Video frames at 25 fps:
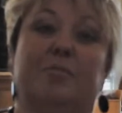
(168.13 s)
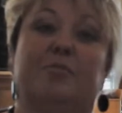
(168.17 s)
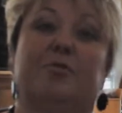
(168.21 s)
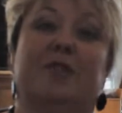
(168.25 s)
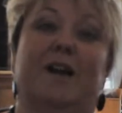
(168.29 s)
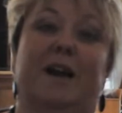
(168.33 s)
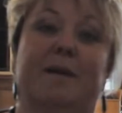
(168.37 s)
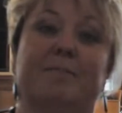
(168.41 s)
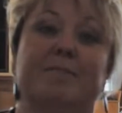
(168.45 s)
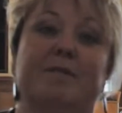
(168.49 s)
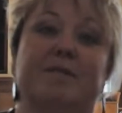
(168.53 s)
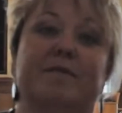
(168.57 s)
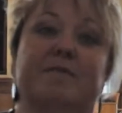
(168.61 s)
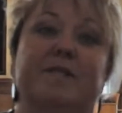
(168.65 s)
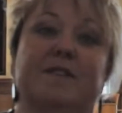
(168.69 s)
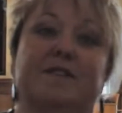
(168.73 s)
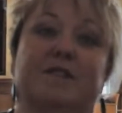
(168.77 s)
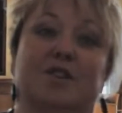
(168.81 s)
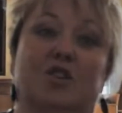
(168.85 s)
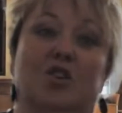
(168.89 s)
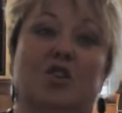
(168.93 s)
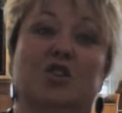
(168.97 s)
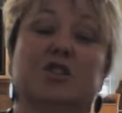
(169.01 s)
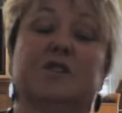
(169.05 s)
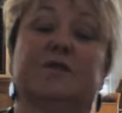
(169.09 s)
primary
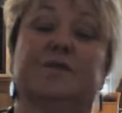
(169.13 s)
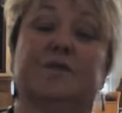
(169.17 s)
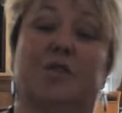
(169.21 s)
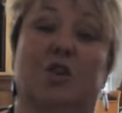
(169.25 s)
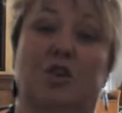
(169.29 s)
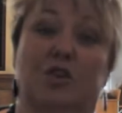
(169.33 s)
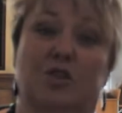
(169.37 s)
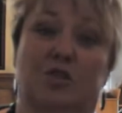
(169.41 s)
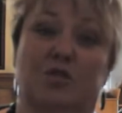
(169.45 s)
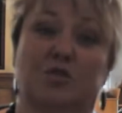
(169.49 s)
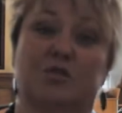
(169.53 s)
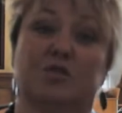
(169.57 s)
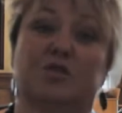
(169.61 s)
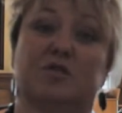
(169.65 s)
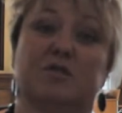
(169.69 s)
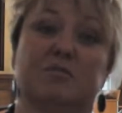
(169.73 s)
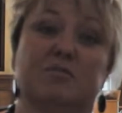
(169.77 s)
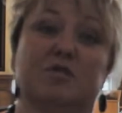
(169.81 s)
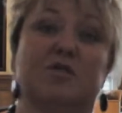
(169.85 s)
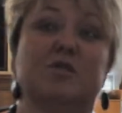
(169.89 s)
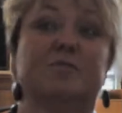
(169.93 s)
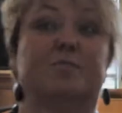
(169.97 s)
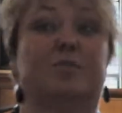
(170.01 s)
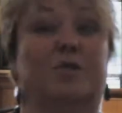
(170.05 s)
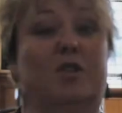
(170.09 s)
resource for
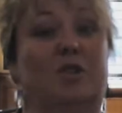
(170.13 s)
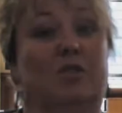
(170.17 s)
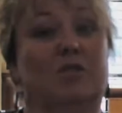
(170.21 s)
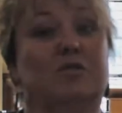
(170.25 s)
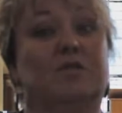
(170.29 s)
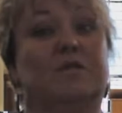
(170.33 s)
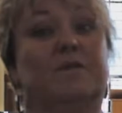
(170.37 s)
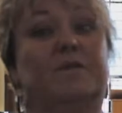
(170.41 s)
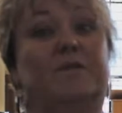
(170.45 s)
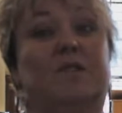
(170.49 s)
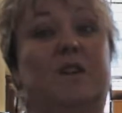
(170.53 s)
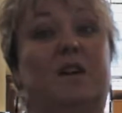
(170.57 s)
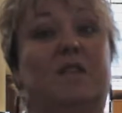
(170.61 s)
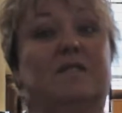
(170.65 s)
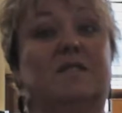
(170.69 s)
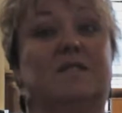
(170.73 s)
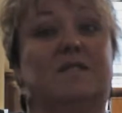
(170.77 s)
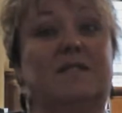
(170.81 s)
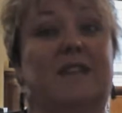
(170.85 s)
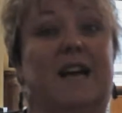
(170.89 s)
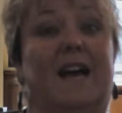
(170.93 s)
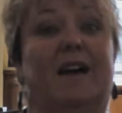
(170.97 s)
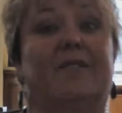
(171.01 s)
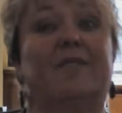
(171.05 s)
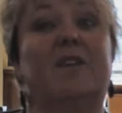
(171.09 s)
customers, but also for our
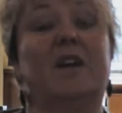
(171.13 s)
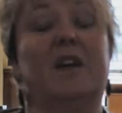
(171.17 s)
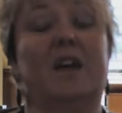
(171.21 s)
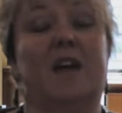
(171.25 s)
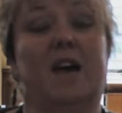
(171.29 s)
staff,